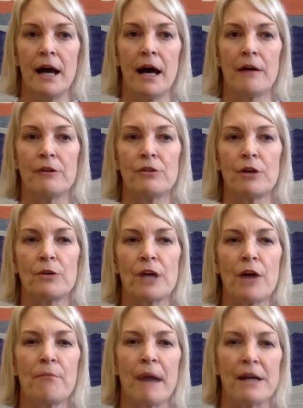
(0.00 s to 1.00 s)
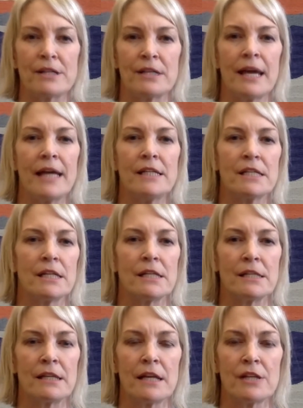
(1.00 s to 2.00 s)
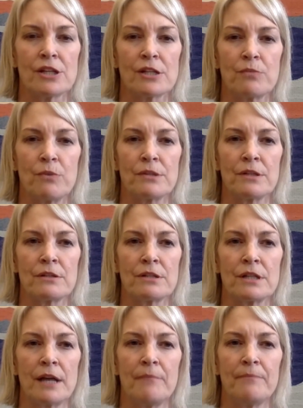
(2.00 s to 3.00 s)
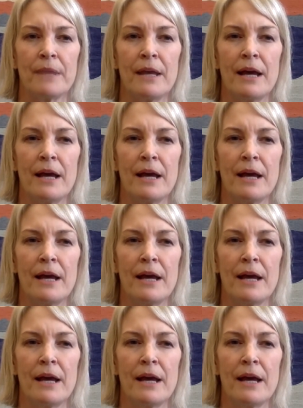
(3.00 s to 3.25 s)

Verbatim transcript: uh, you know, going back to the 80s, it, it just wasn't um,